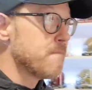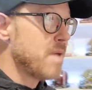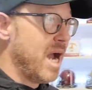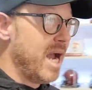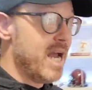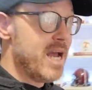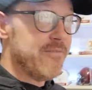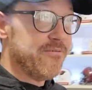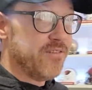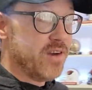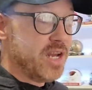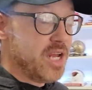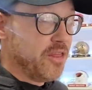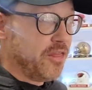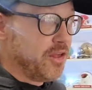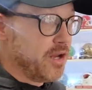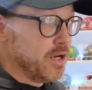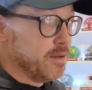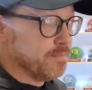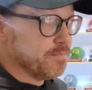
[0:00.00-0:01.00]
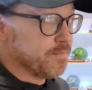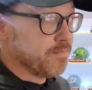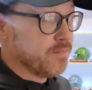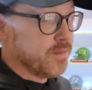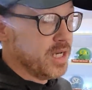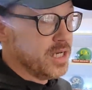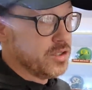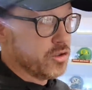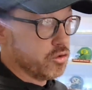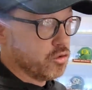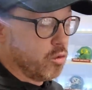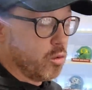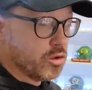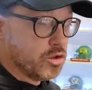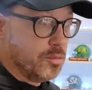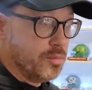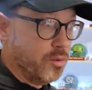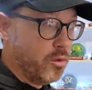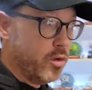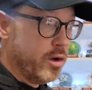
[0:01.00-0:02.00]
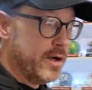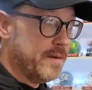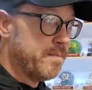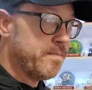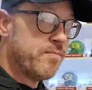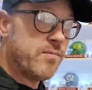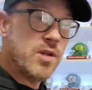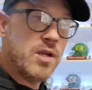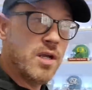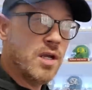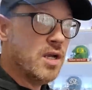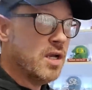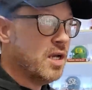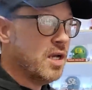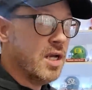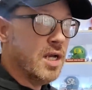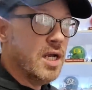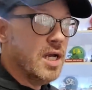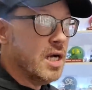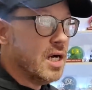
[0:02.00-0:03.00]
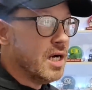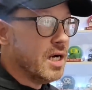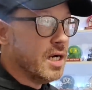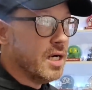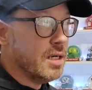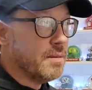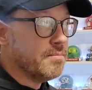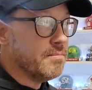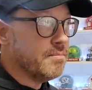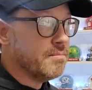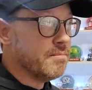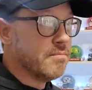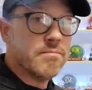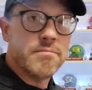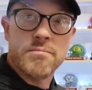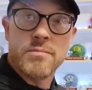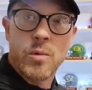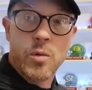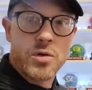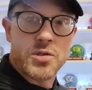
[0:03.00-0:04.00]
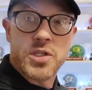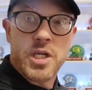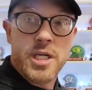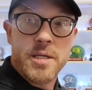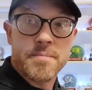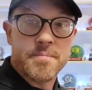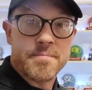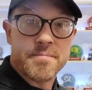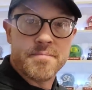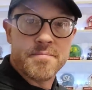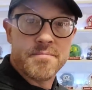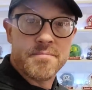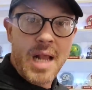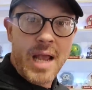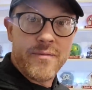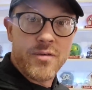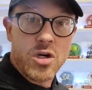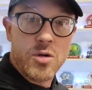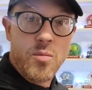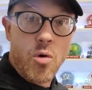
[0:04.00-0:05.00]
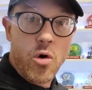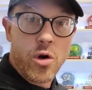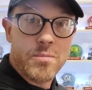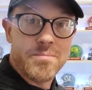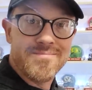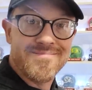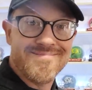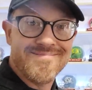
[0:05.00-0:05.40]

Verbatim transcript: I have faith in him. He's a Georgia boy. We'll see. Have a good morning.